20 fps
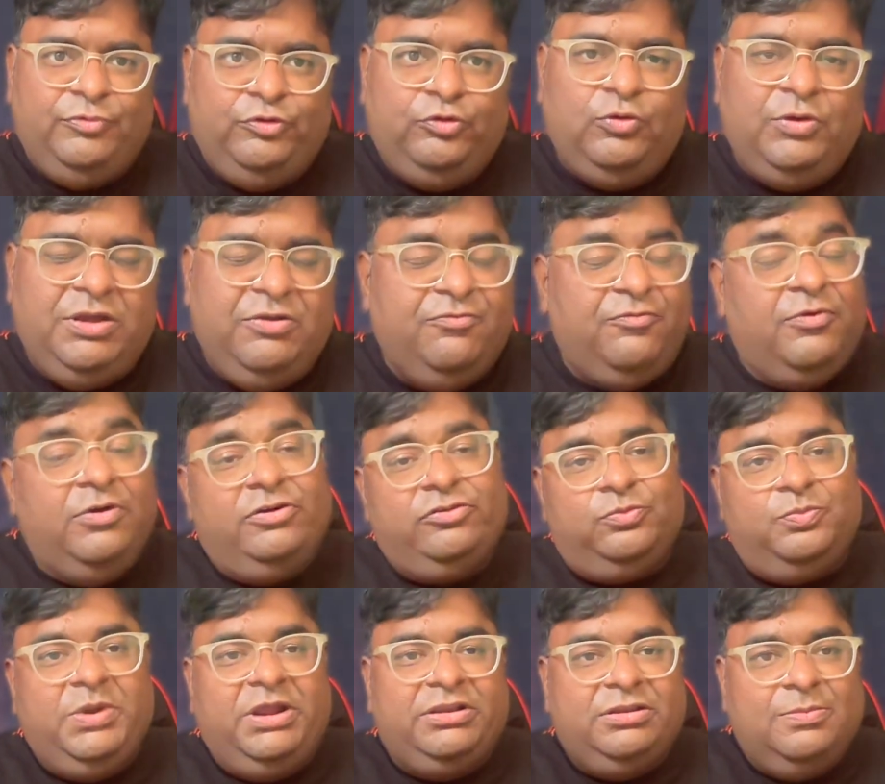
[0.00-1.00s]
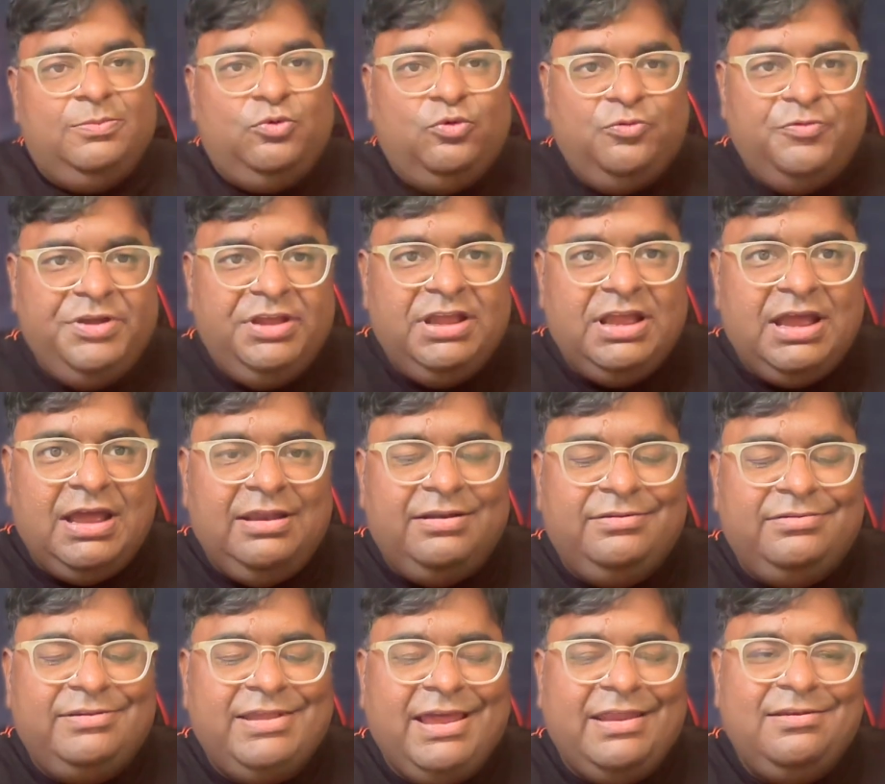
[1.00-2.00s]
So he first made the movie
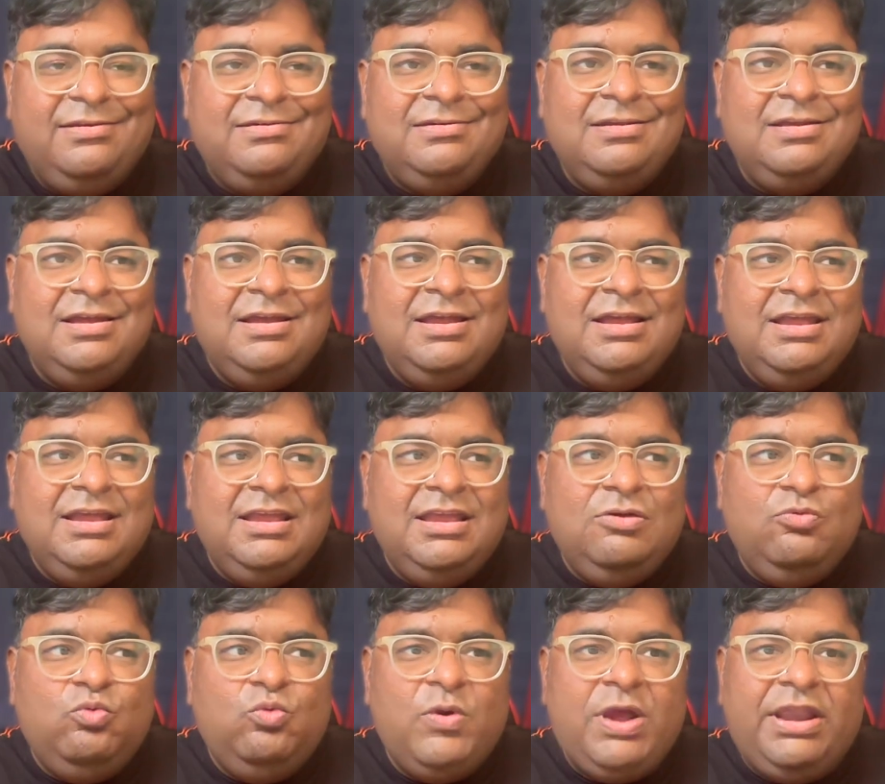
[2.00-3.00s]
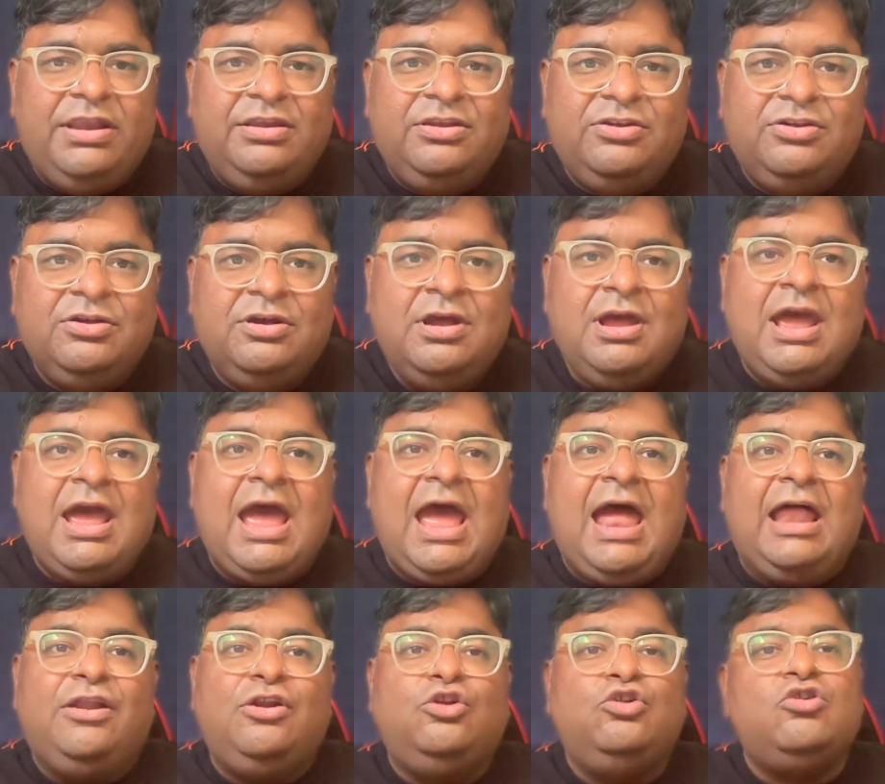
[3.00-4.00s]
and then he went
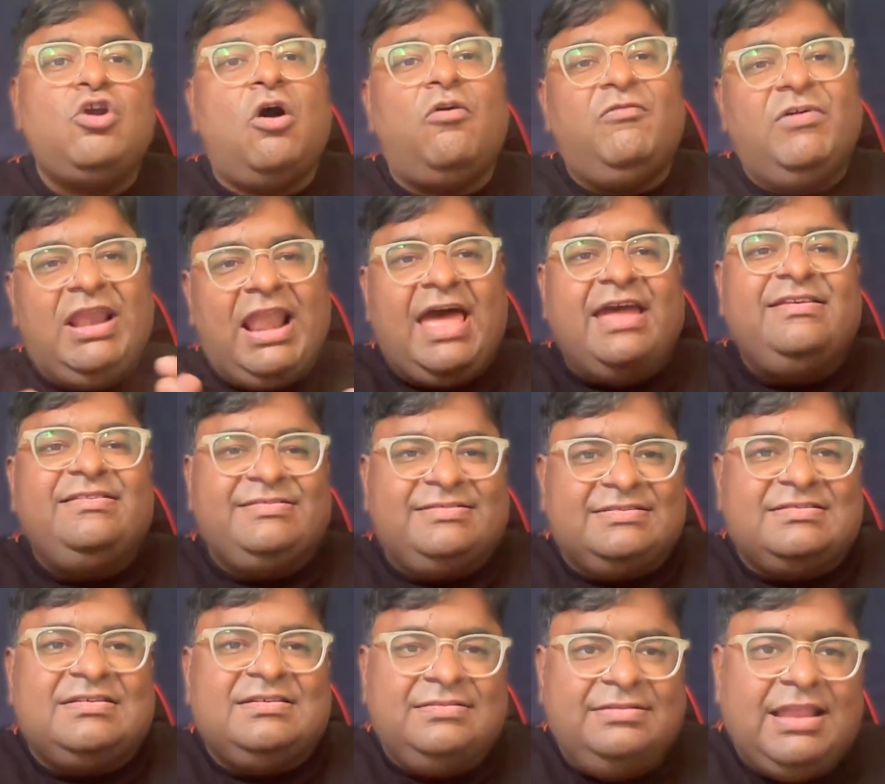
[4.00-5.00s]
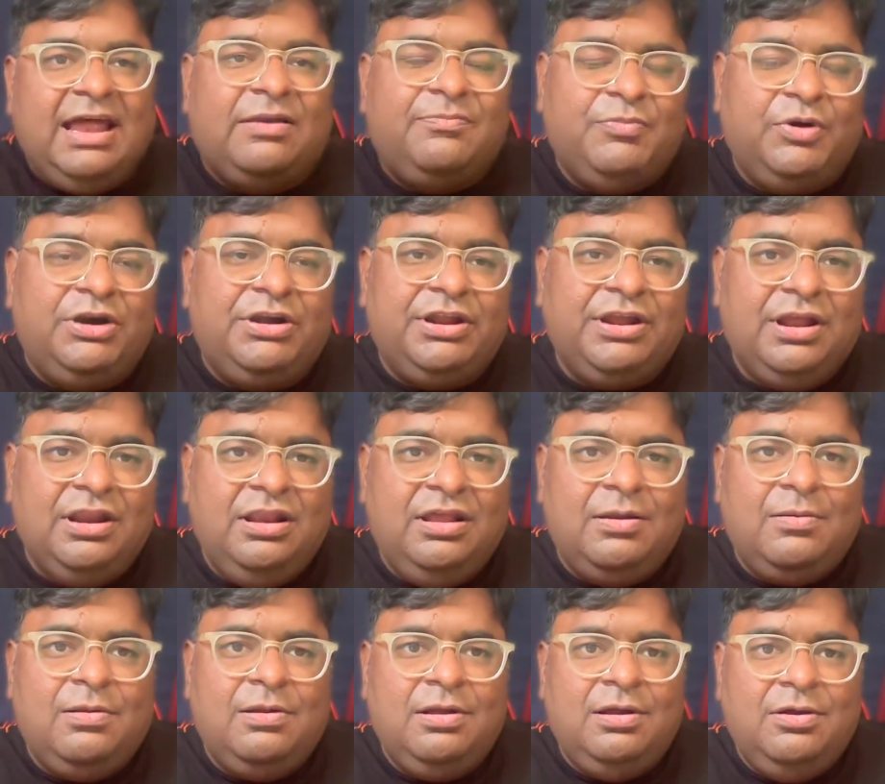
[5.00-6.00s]
and novelized that
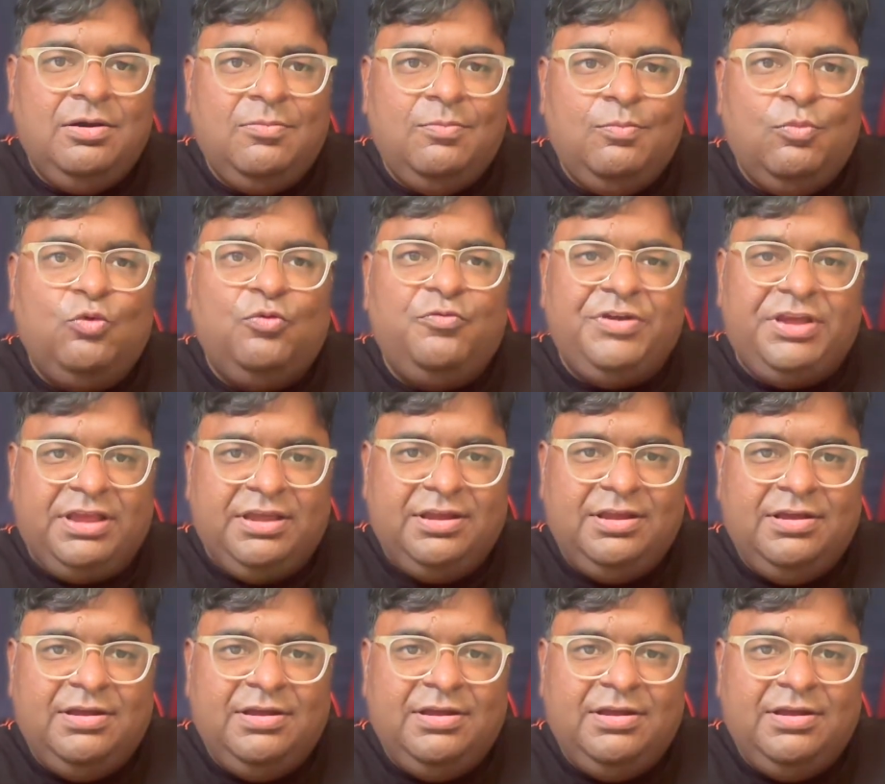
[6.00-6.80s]
particular movie.